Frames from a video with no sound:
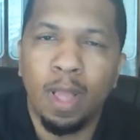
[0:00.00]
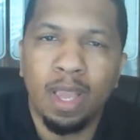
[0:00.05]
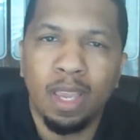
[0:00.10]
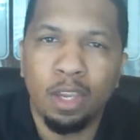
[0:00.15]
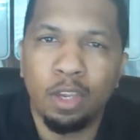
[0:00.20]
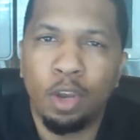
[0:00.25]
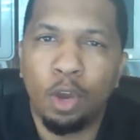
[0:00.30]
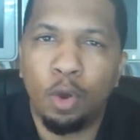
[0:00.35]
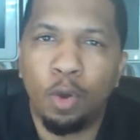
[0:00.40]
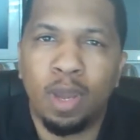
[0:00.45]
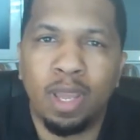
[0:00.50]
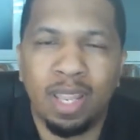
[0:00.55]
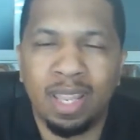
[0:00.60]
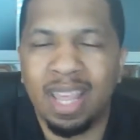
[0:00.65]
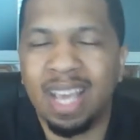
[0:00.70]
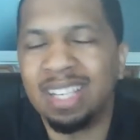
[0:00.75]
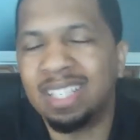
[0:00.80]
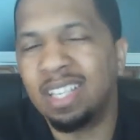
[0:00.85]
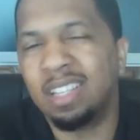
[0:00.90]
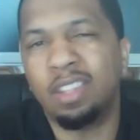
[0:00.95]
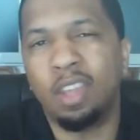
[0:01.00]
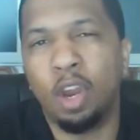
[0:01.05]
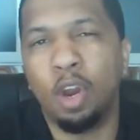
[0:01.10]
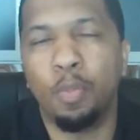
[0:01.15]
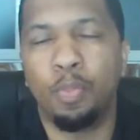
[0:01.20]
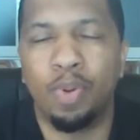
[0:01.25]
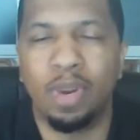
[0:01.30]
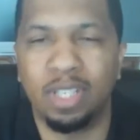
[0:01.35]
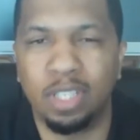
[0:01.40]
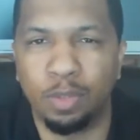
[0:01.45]
you know, and that's the third
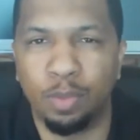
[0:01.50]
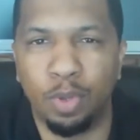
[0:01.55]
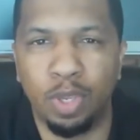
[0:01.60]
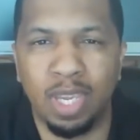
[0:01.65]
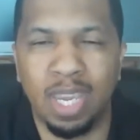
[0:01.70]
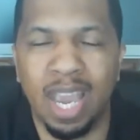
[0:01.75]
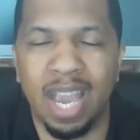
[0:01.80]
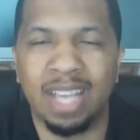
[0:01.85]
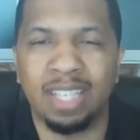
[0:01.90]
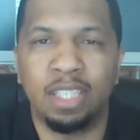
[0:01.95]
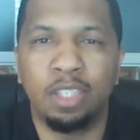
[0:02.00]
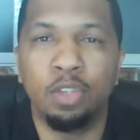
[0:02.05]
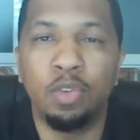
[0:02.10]
principle, you guys.